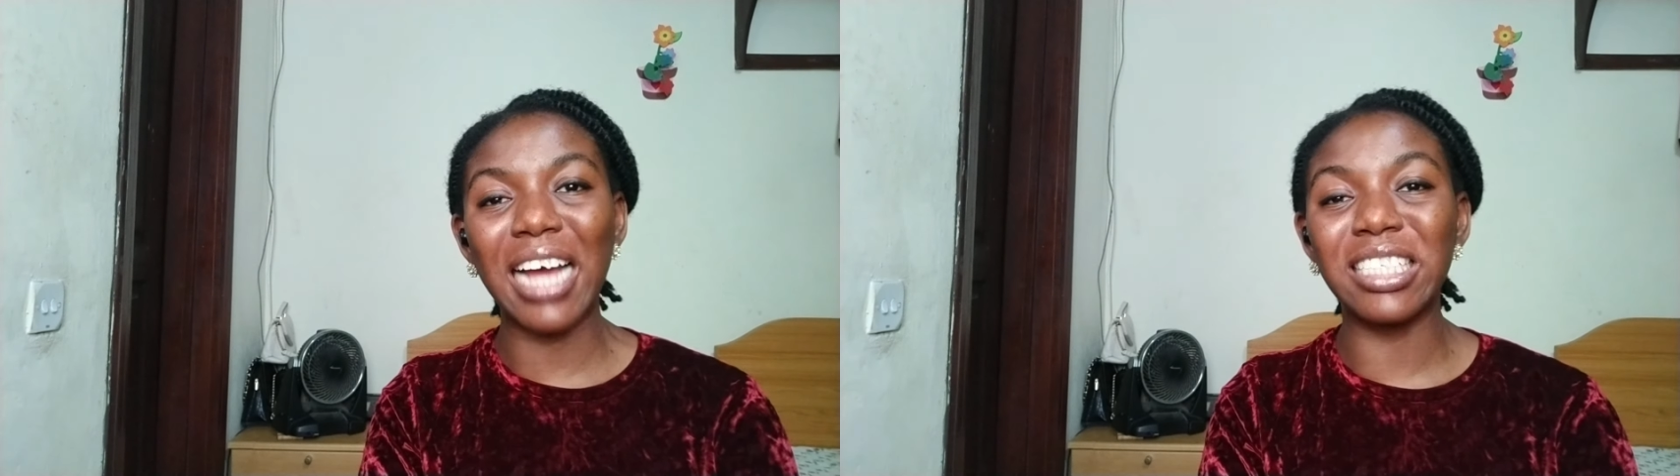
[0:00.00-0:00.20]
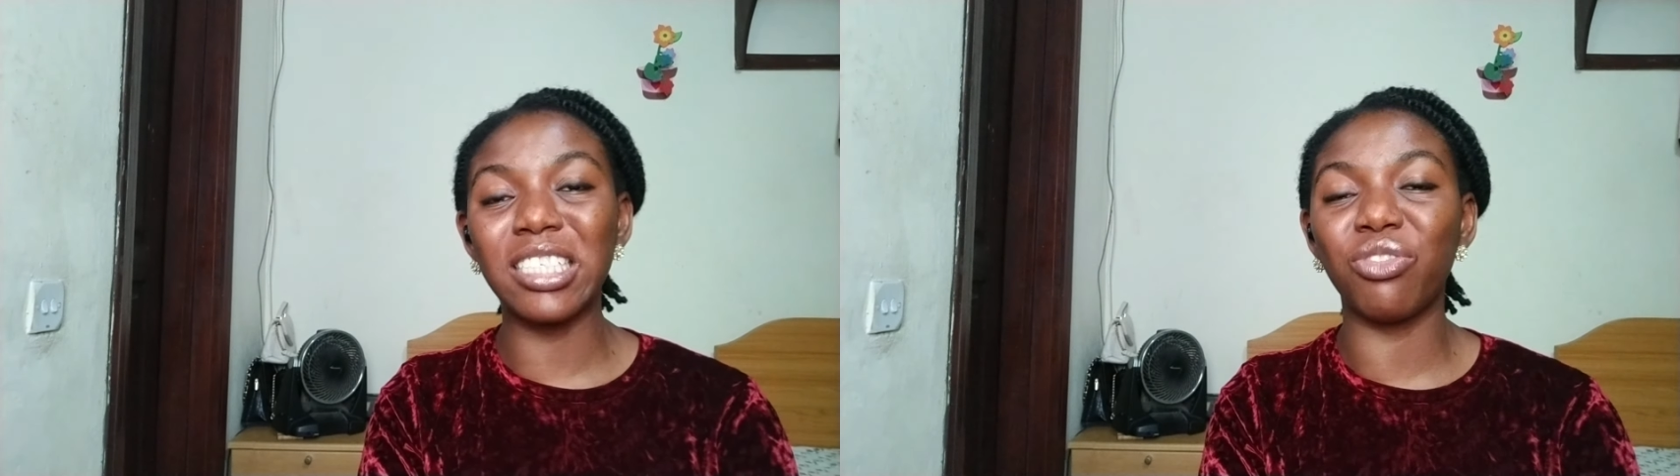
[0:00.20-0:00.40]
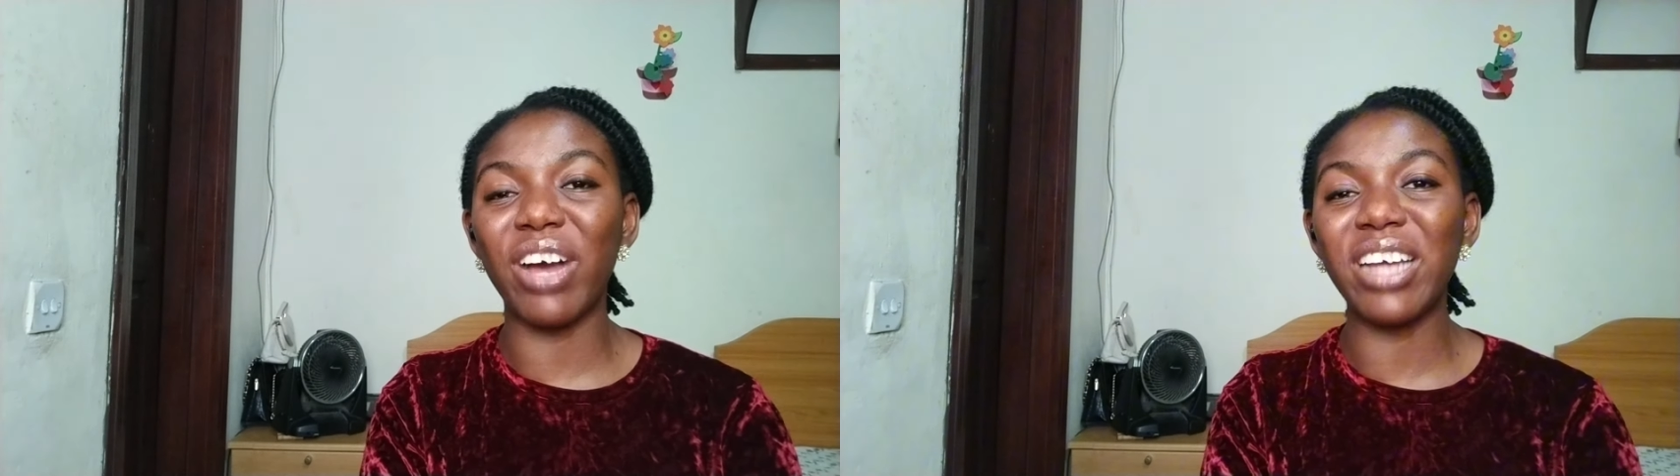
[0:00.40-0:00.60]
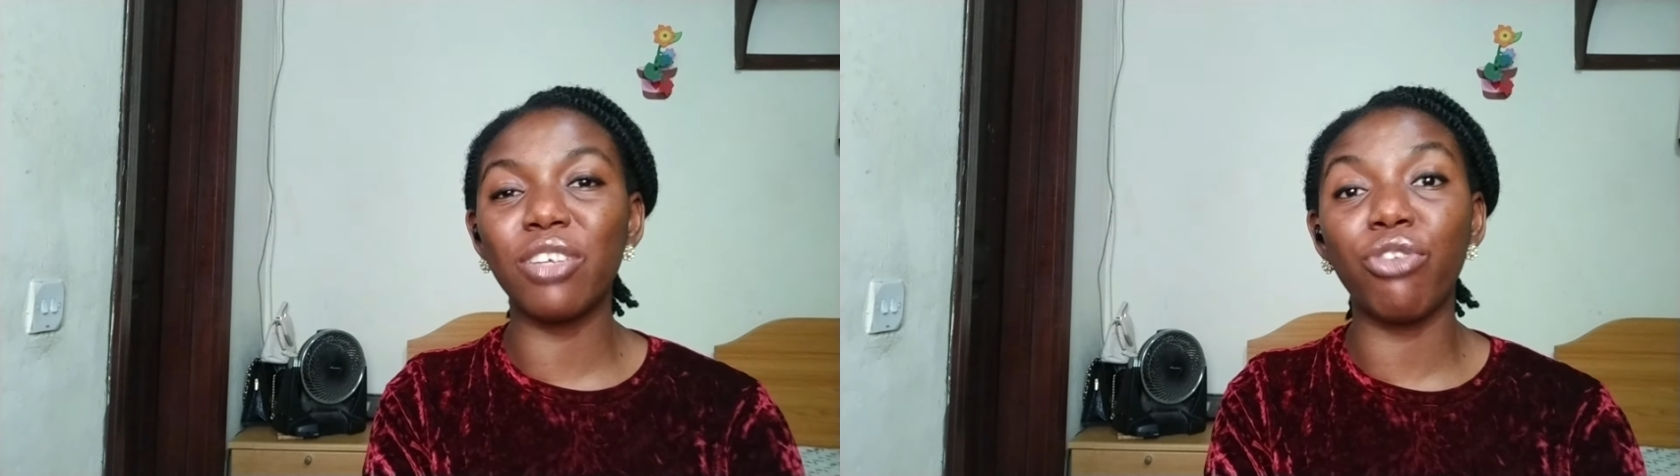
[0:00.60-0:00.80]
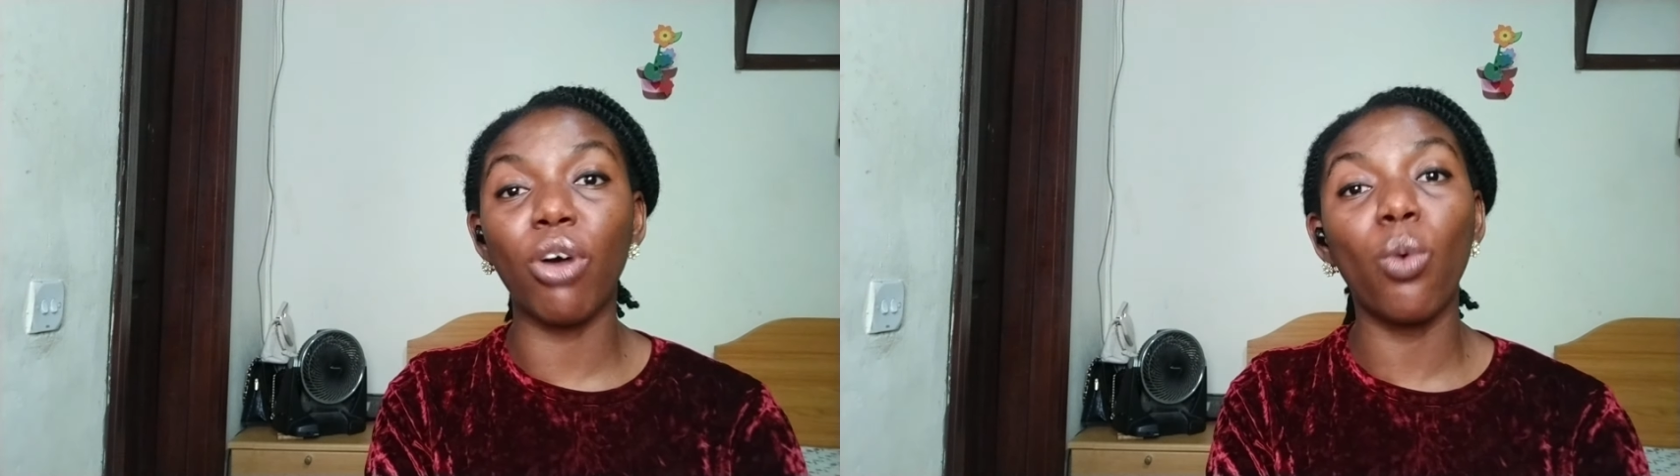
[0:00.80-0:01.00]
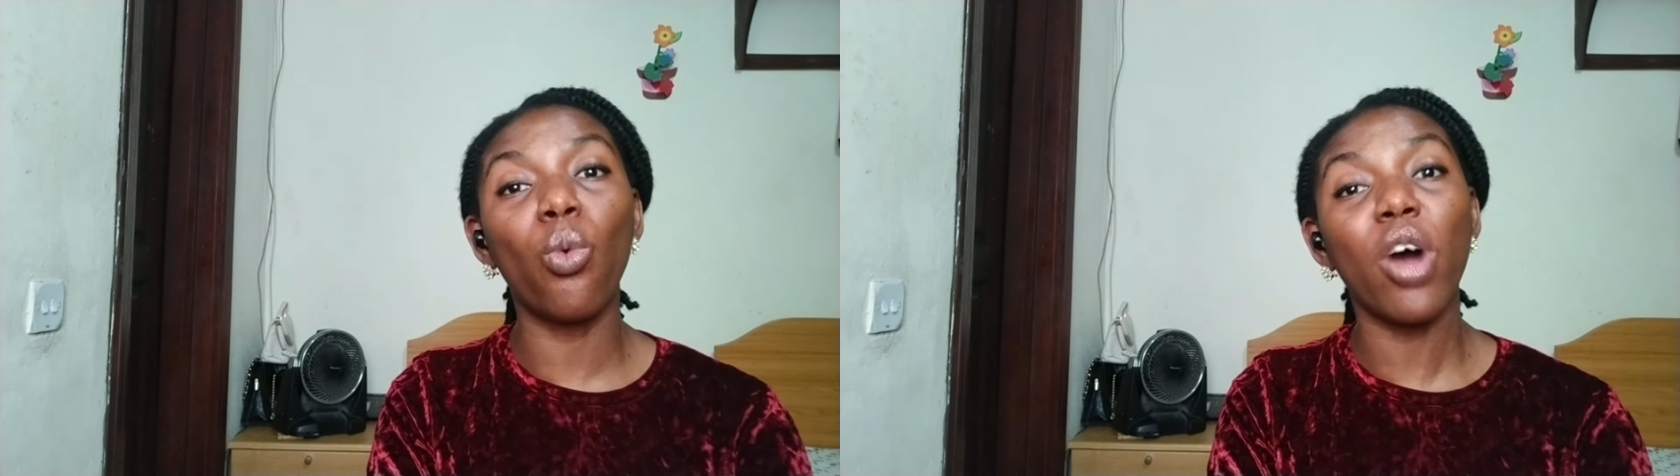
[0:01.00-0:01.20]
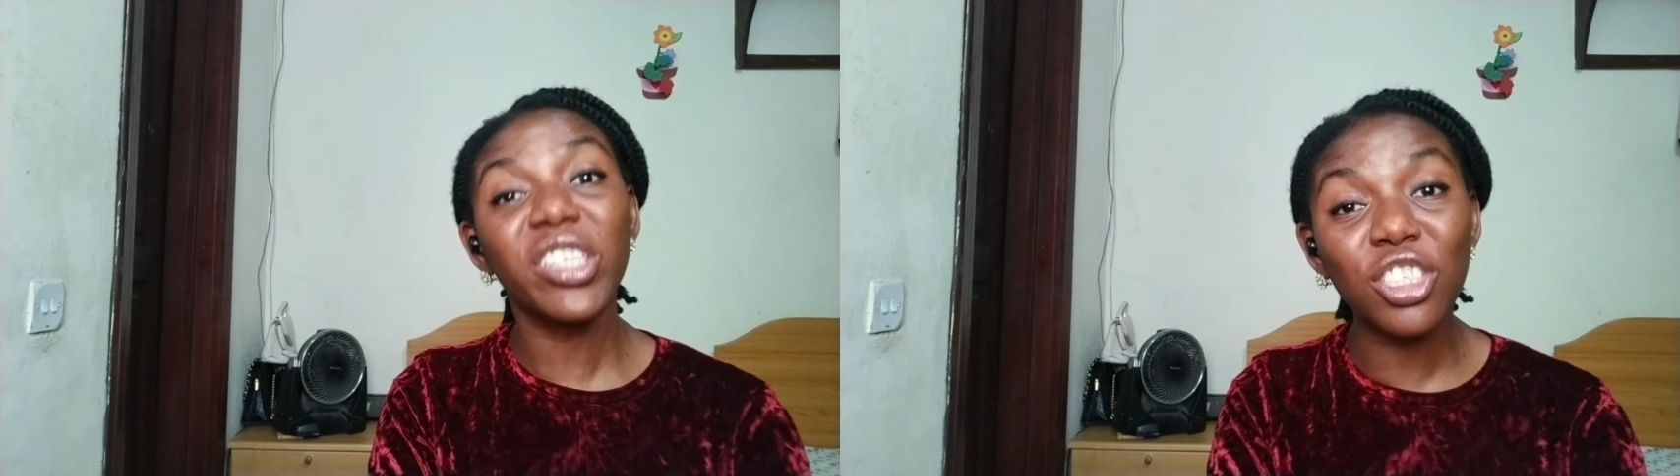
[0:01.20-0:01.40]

and she's fighting for what